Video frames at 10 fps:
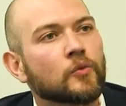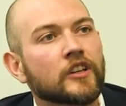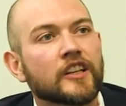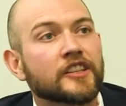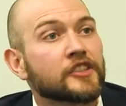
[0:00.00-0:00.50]

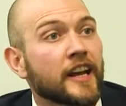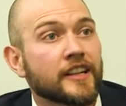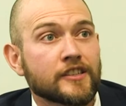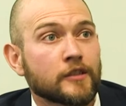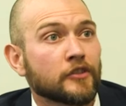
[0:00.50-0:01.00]
What are the
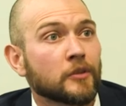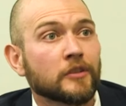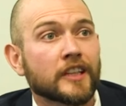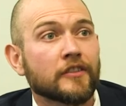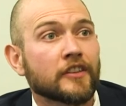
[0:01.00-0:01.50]
chances of you
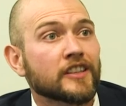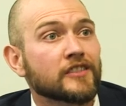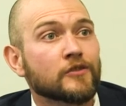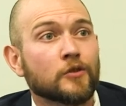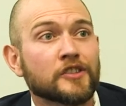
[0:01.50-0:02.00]
believing
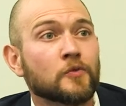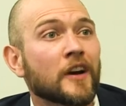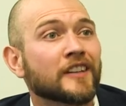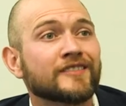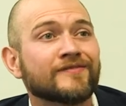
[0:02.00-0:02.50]
this is all just
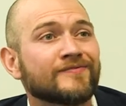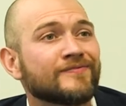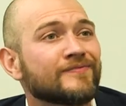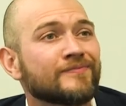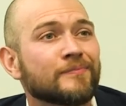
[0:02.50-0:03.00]
one
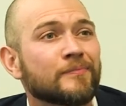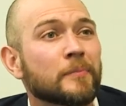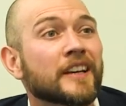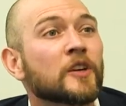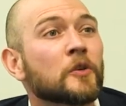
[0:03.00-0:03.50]
big